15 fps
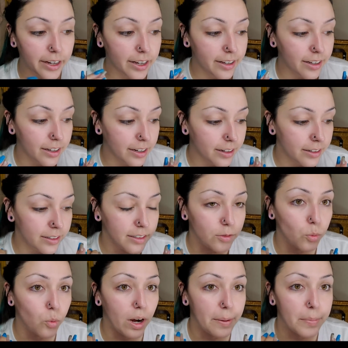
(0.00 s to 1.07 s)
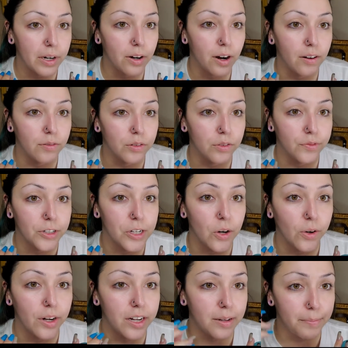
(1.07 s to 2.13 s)
and wipe it off of an
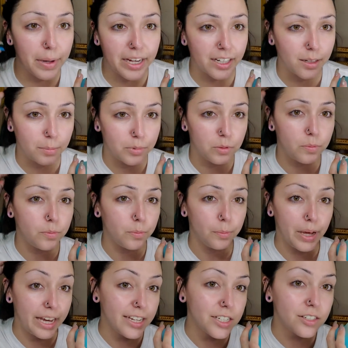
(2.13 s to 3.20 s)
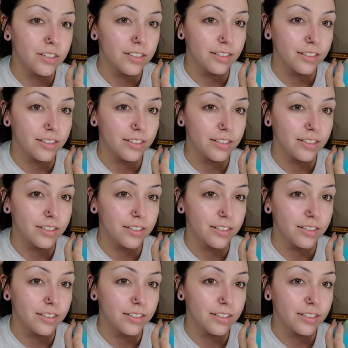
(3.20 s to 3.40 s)
already makeup base.